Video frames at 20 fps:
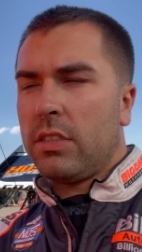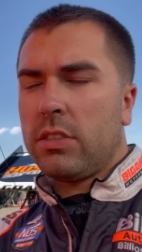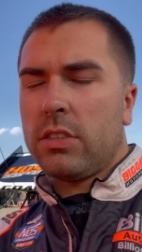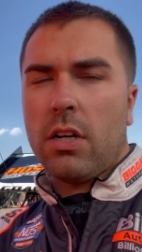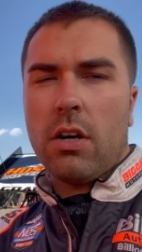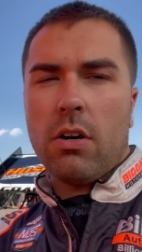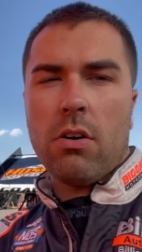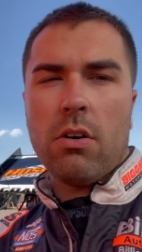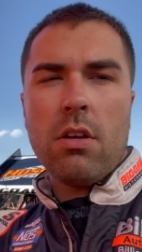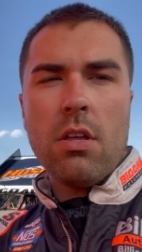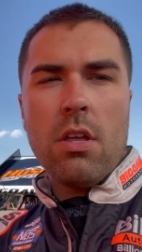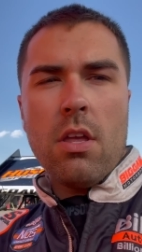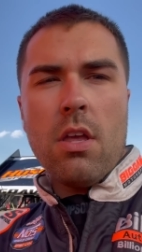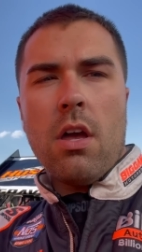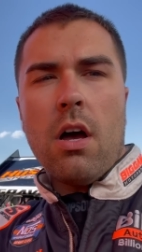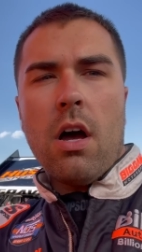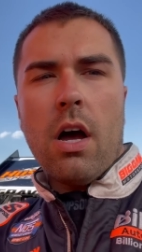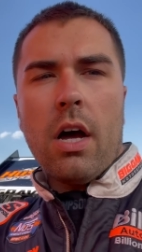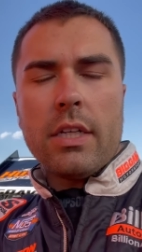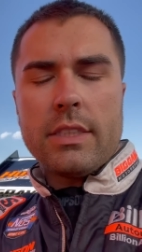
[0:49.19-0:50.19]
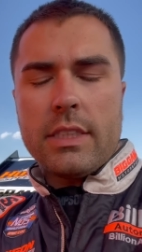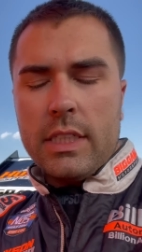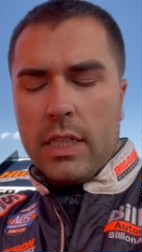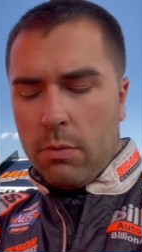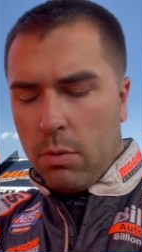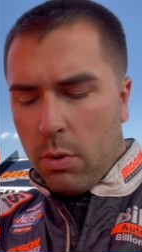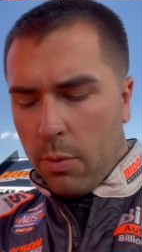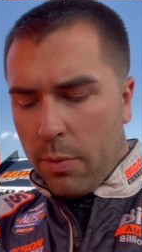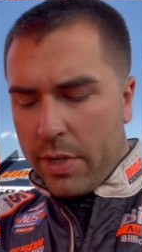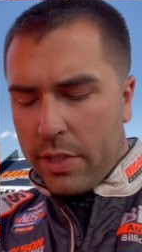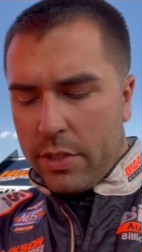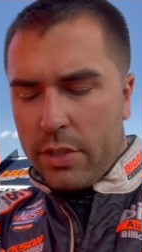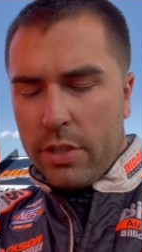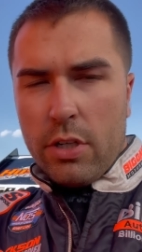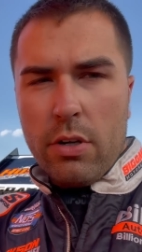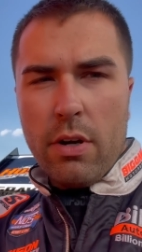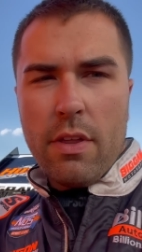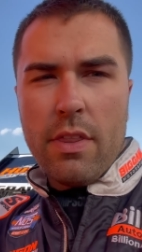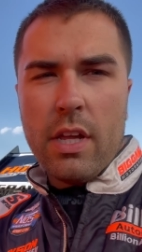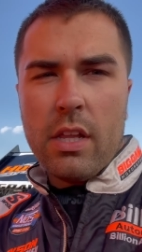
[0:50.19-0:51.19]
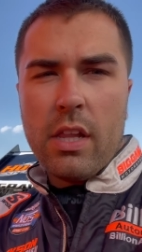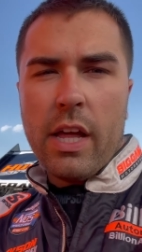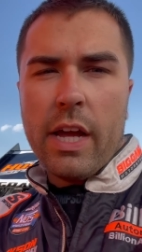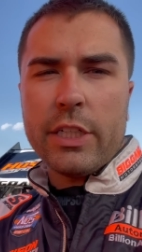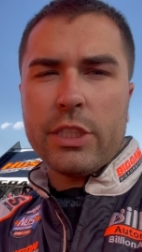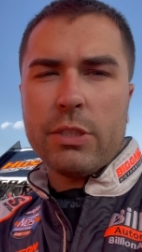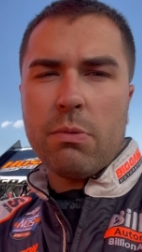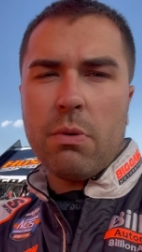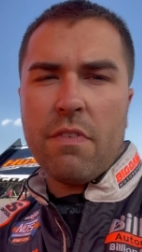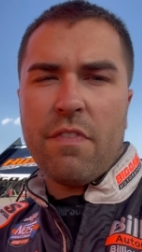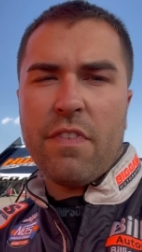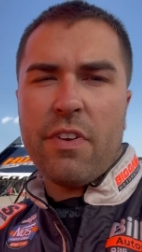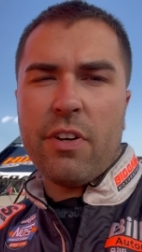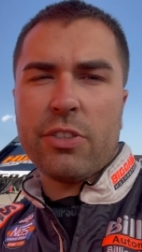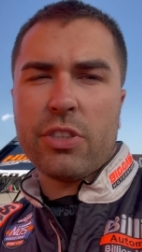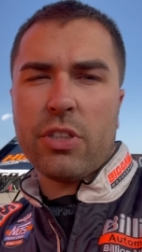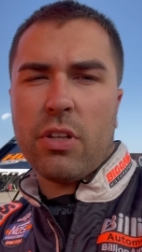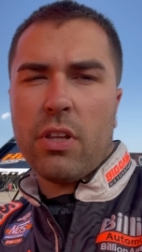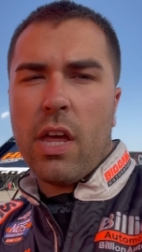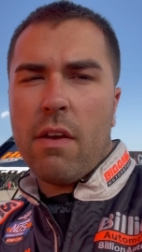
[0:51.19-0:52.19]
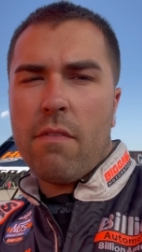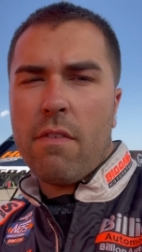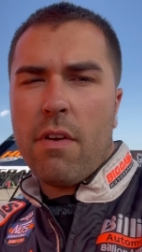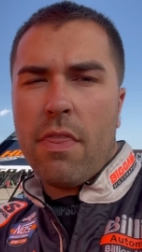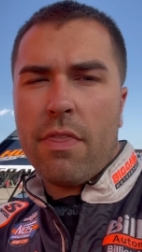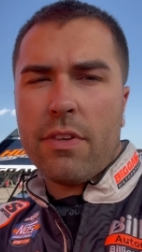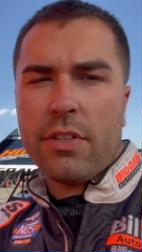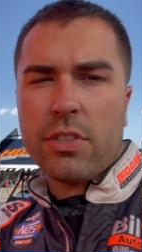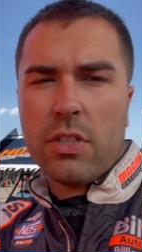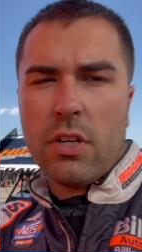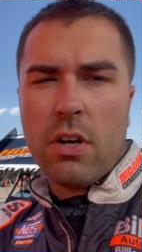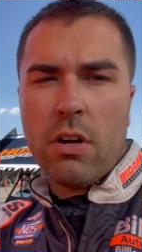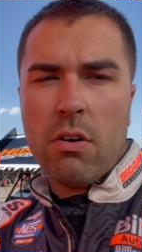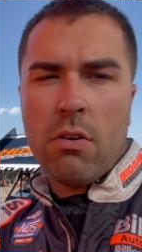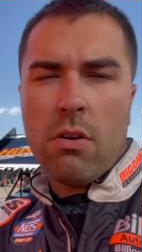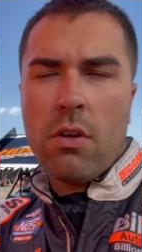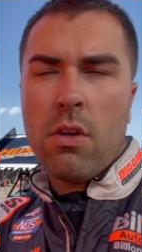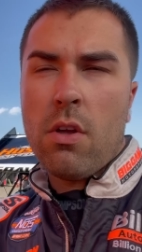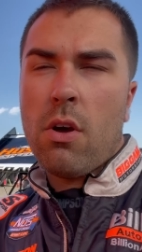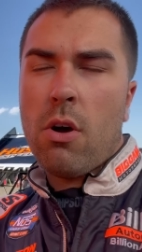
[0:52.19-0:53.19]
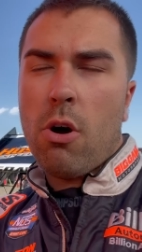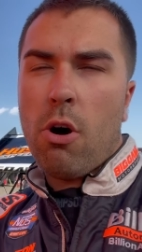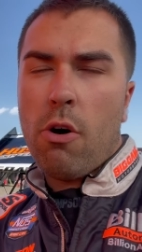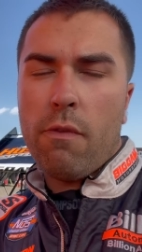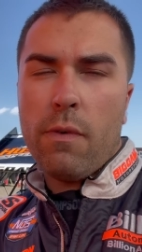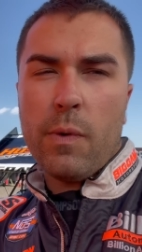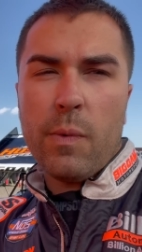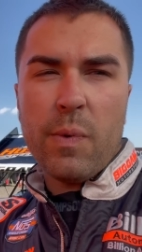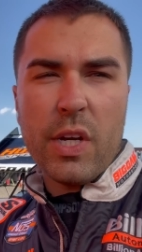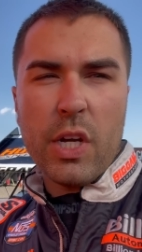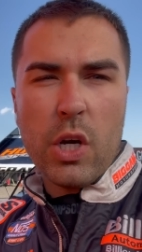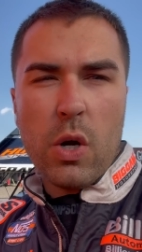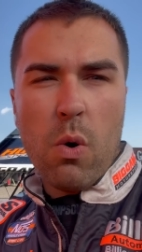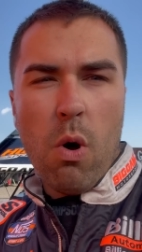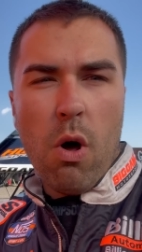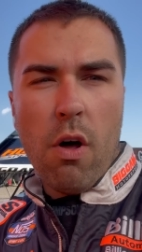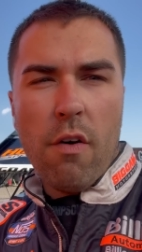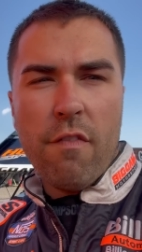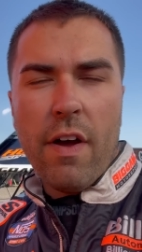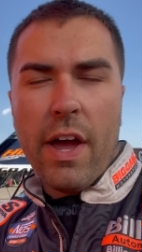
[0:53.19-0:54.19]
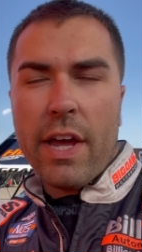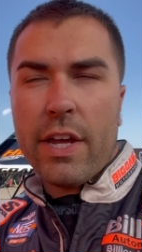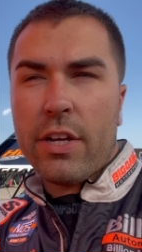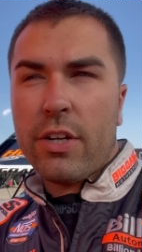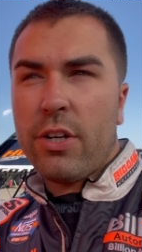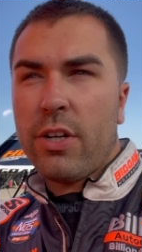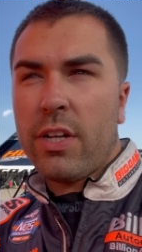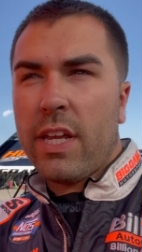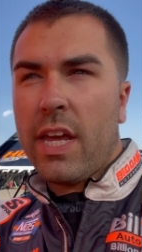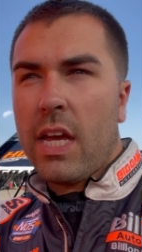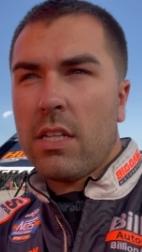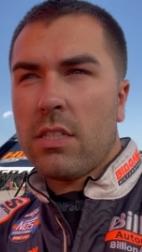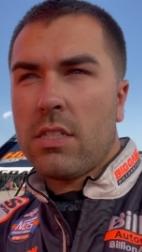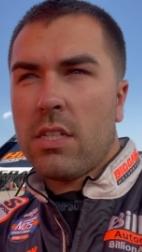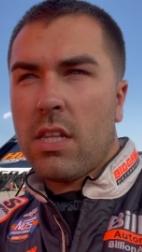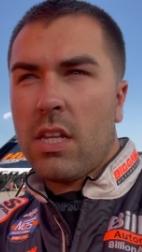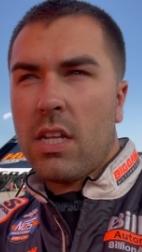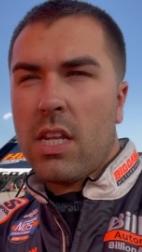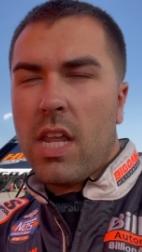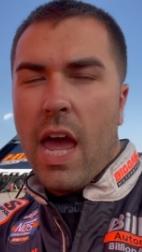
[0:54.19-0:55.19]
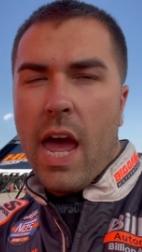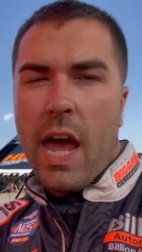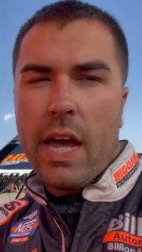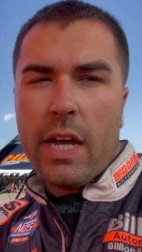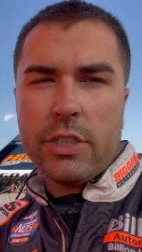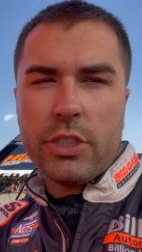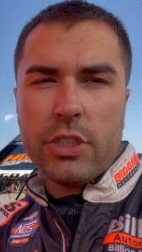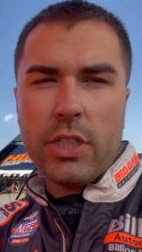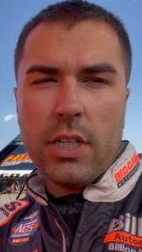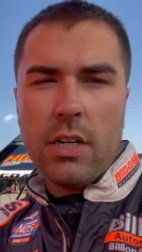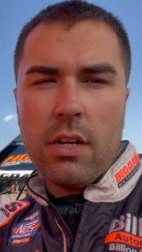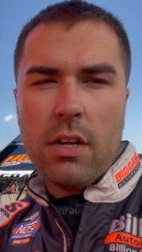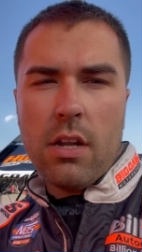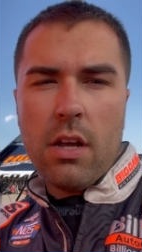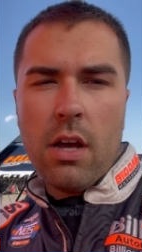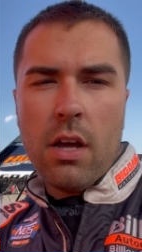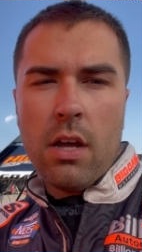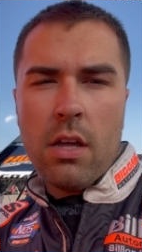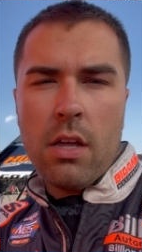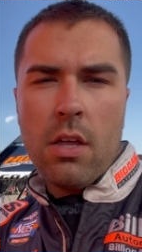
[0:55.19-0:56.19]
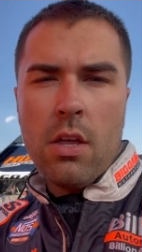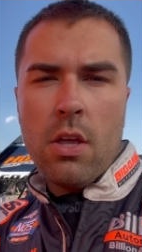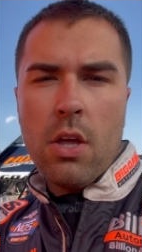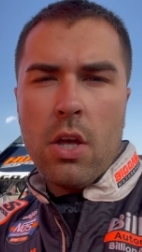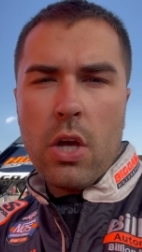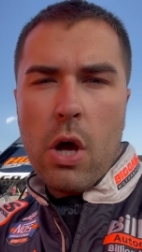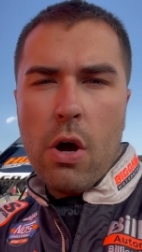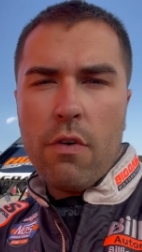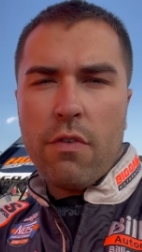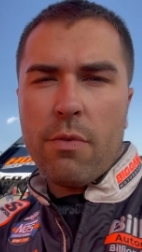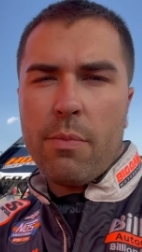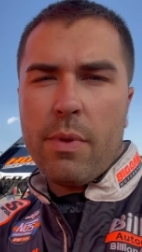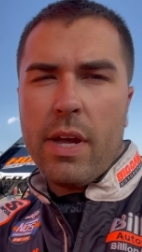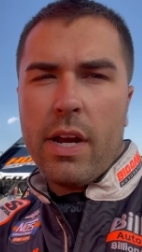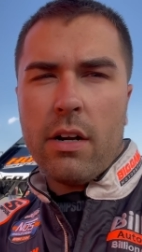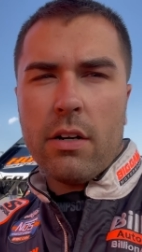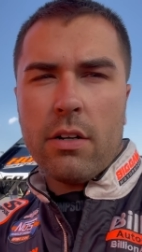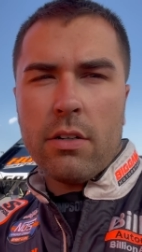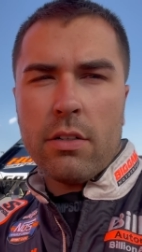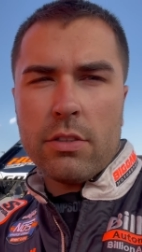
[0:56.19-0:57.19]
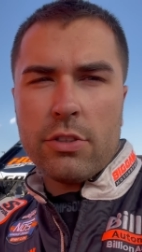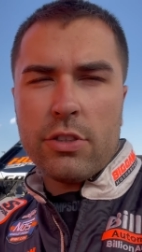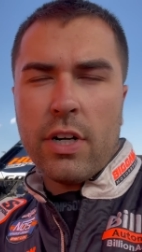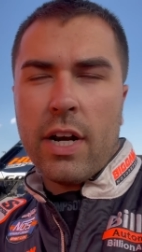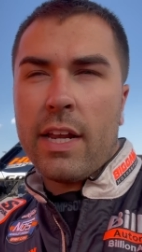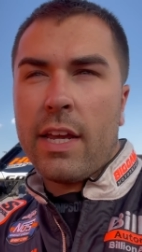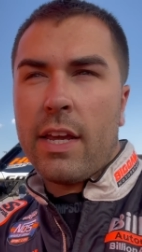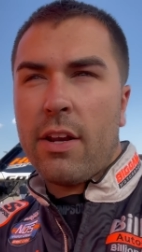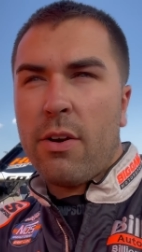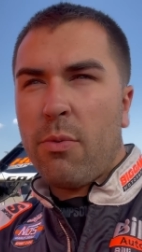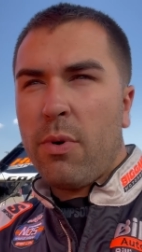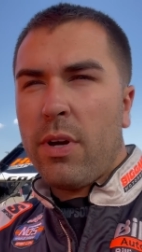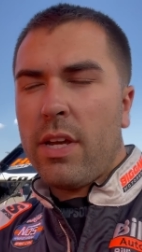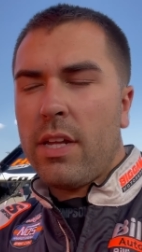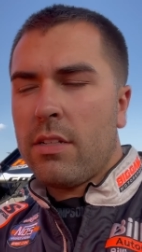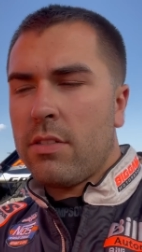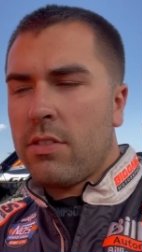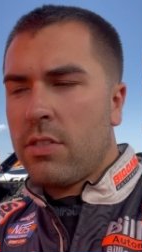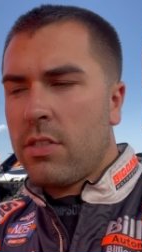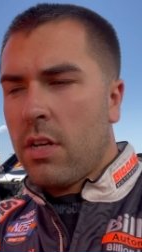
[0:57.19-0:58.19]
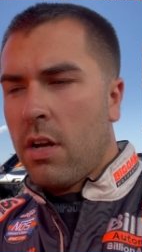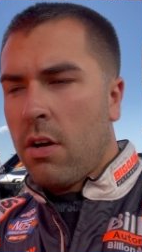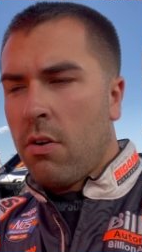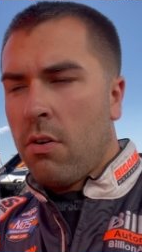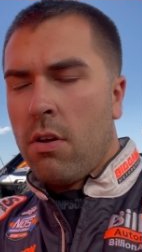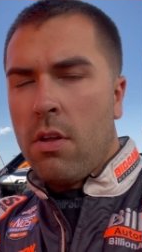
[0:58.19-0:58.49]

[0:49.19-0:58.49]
So uh, see what we could do. I think last year we finished 11th, so hopefully we could qualify good, get into the dash, and uh, go from there. Try to get a win. So